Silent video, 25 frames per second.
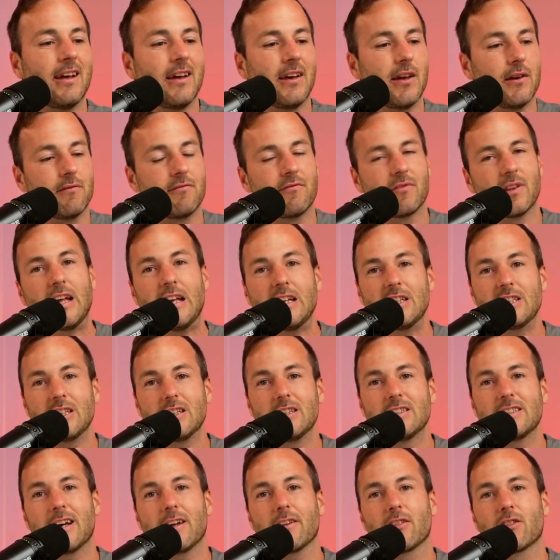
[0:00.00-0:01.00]
Inflation
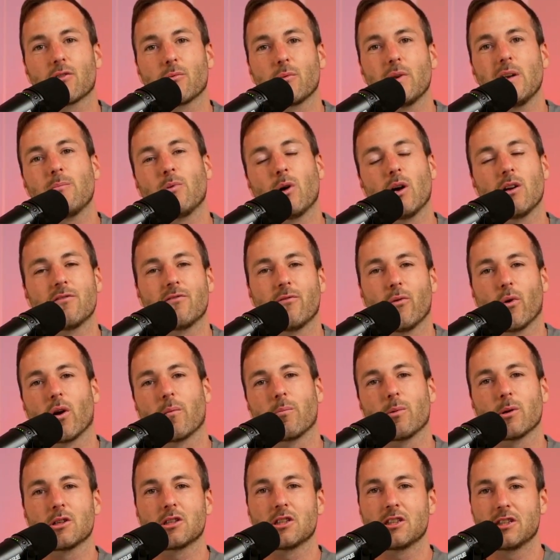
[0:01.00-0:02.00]
is at
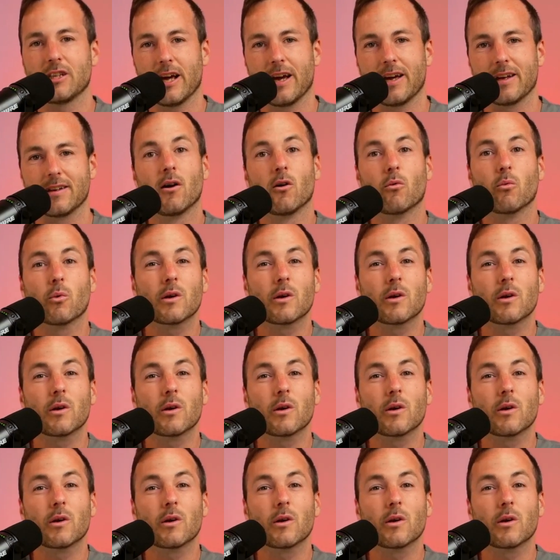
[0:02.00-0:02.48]
3.4%.